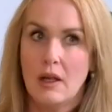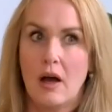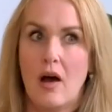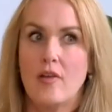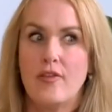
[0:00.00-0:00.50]

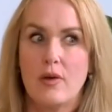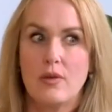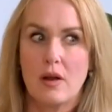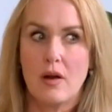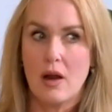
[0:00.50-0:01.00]
I feel
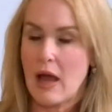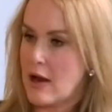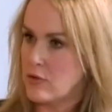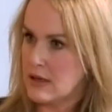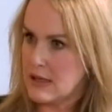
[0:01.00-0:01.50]
that I
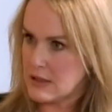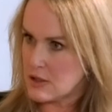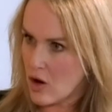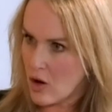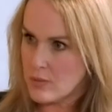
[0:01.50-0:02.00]
really needed
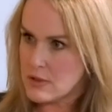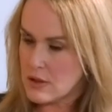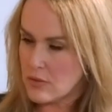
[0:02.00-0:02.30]
time to